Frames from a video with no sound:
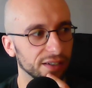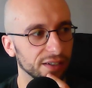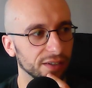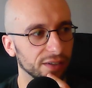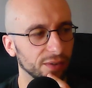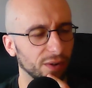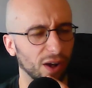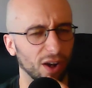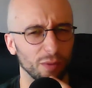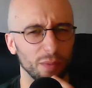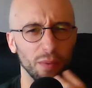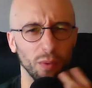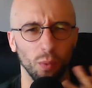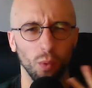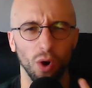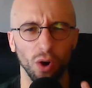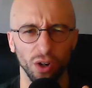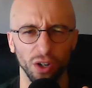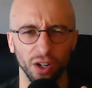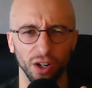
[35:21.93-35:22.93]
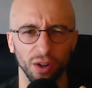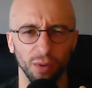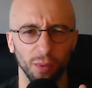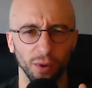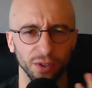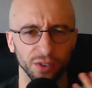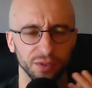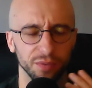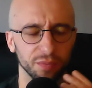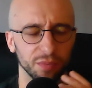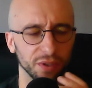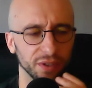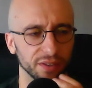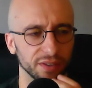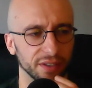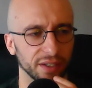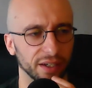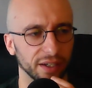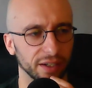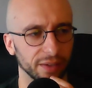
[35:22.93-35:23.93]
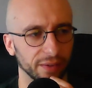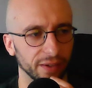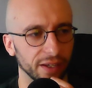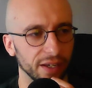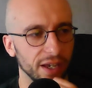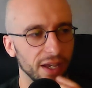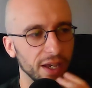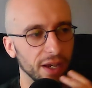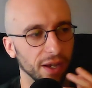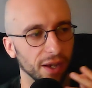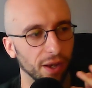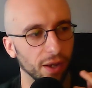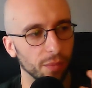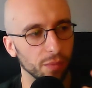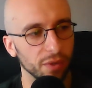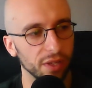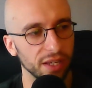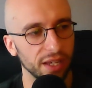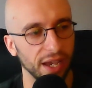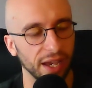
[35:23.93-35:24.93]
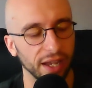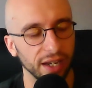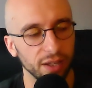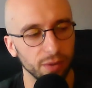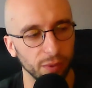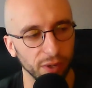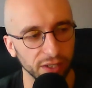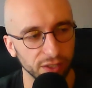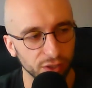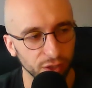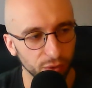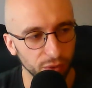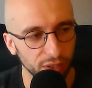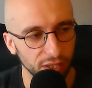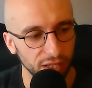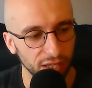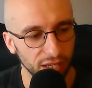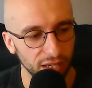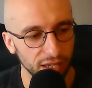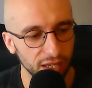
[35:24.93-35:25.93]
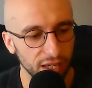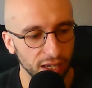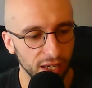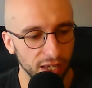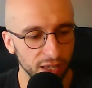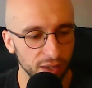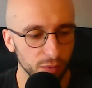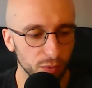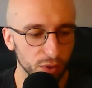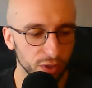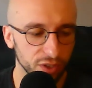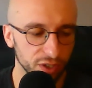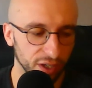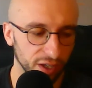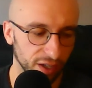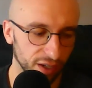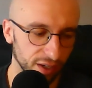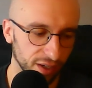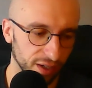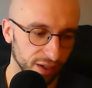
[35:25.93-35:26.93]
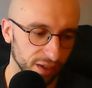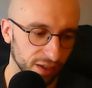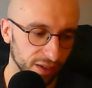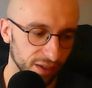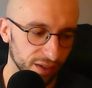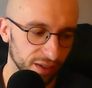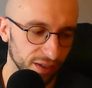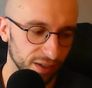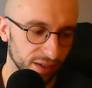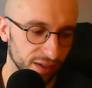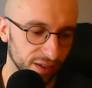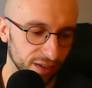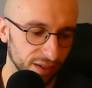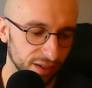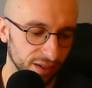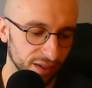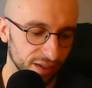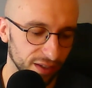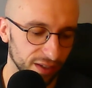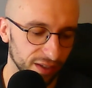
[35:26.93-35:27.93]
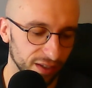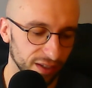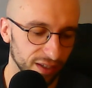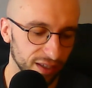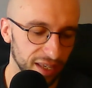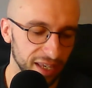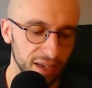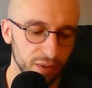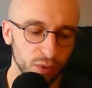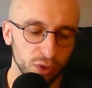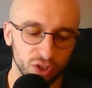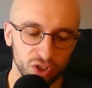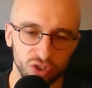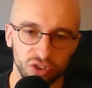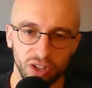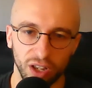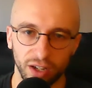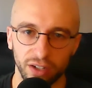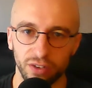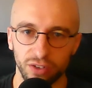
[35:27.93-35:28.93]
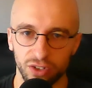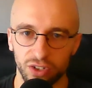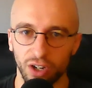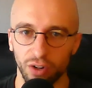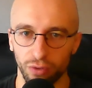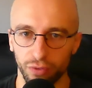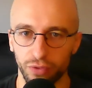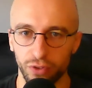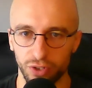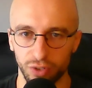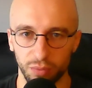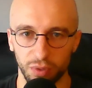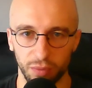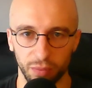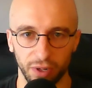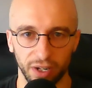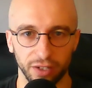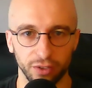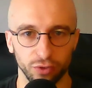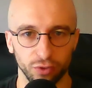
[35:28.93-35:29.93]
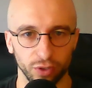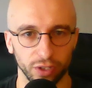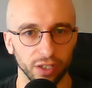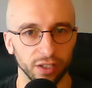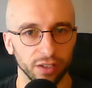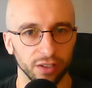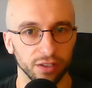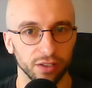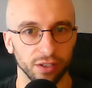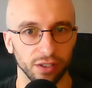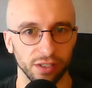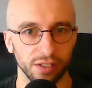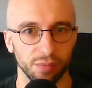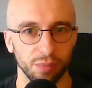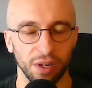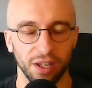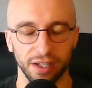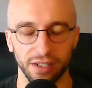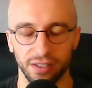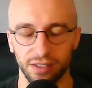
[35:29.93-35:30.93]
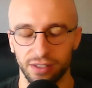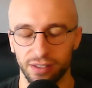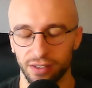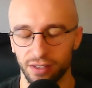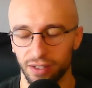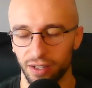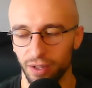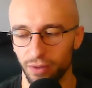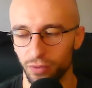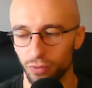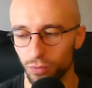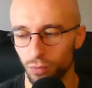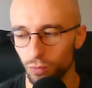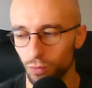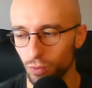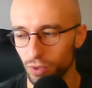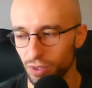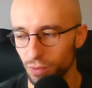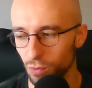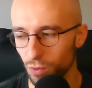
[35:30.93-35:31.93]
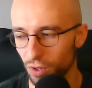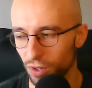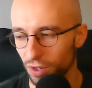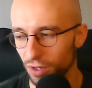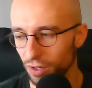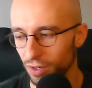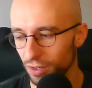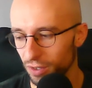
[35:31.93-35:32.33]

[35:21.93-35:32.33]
well, I remember one girl was, but yeah, anyway, um, yeah, anyway. So he he would. Uh, he would just like start refusing people entry to his place and we were